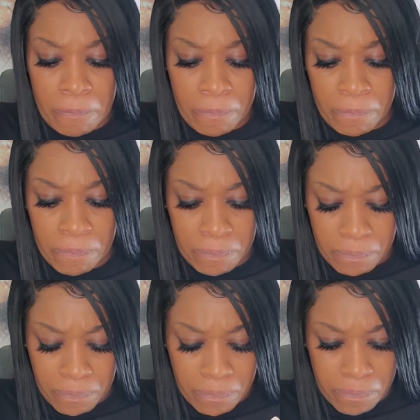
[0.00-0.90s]

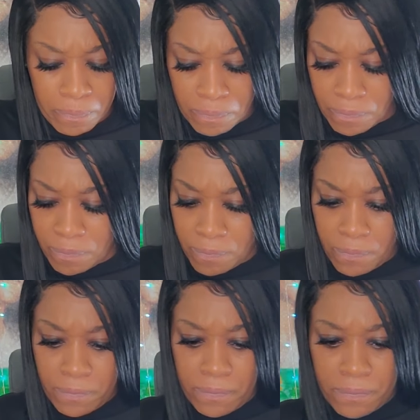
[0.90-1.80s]

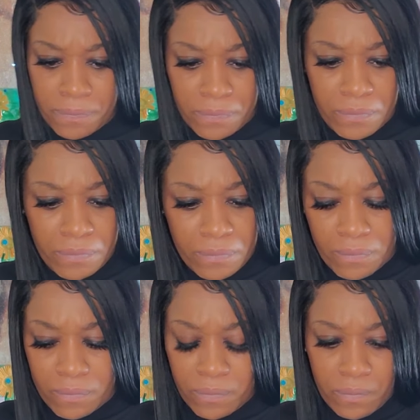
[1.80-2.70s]

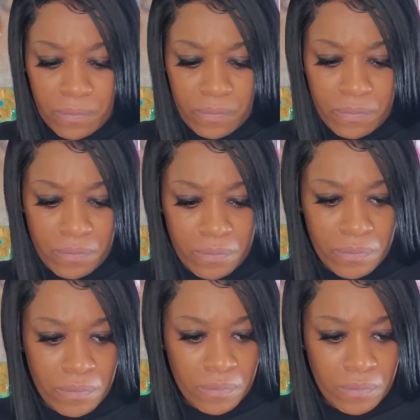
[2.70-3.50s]
(no one is talking)